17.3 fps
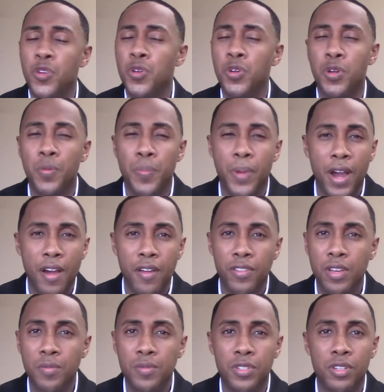can compare
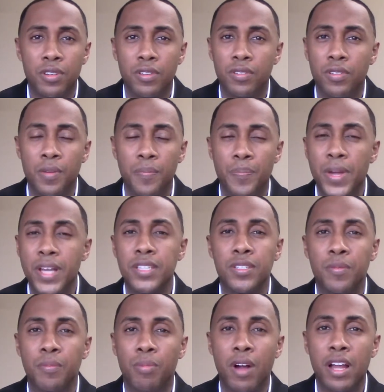them to the
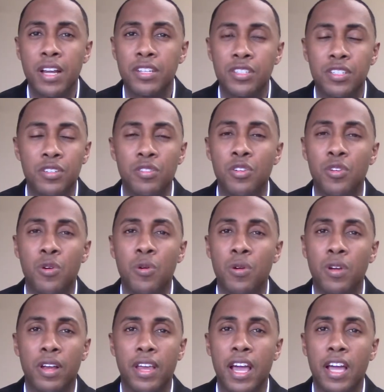best and brightest in New
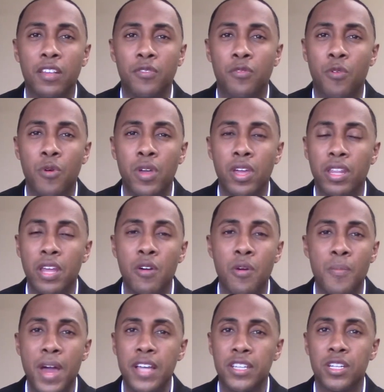York or California and they
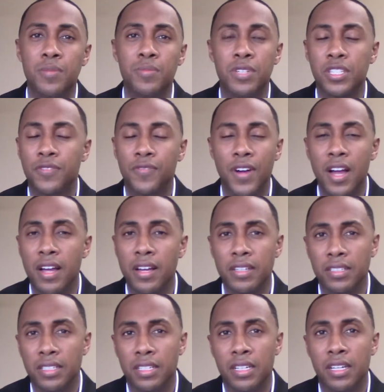would match up just fine.
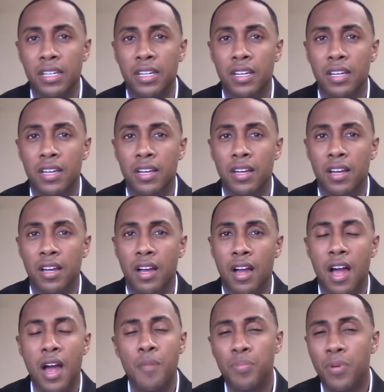
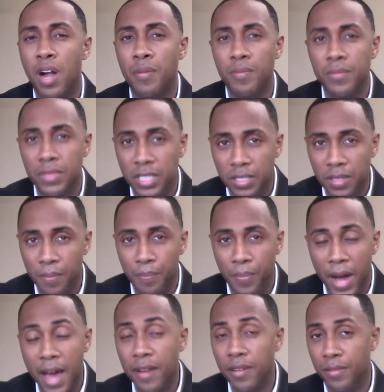Our problem is at the
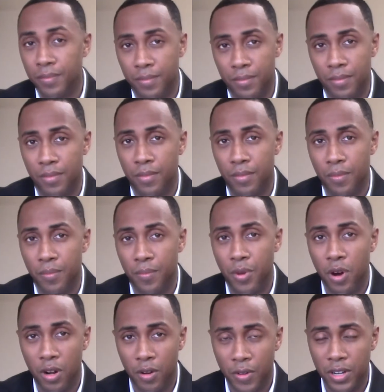bottom
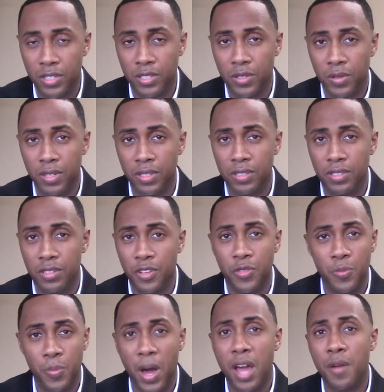part of our students, the
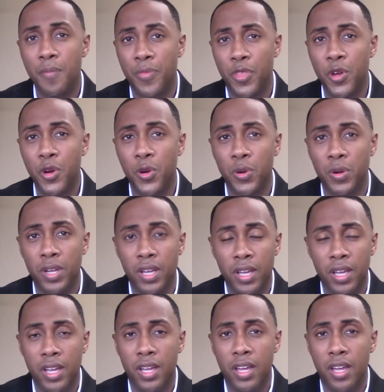bottom third.
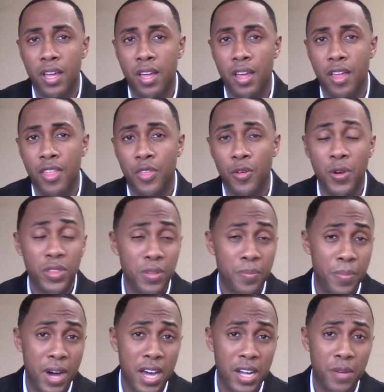They're at the
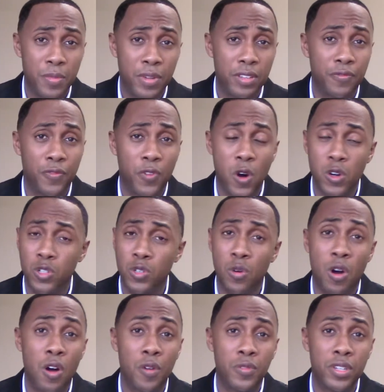bottom and far
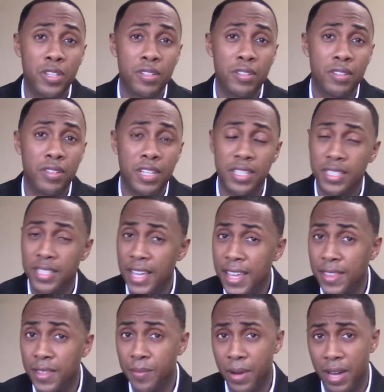too often they stay
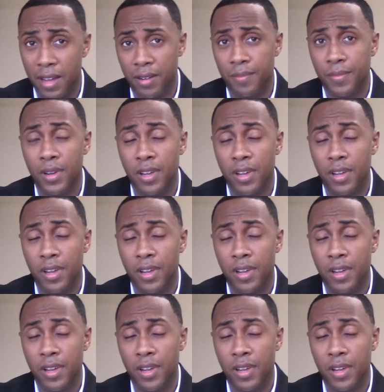at the bottom.